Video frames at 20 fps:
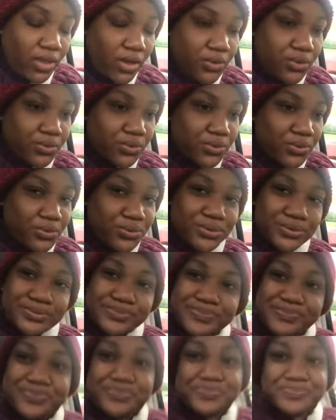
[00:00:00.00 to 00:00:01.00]
Whew.
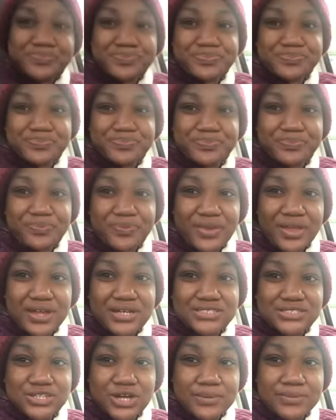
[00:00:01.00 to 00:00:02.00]

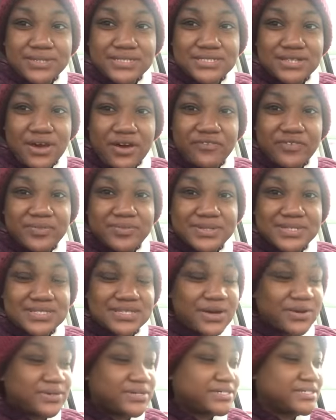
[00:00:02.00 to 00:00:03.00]
Starbucks coffee be
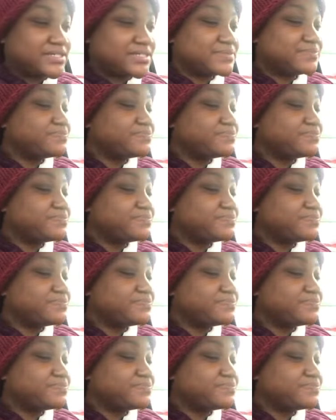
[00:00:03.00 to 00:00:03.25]
so good.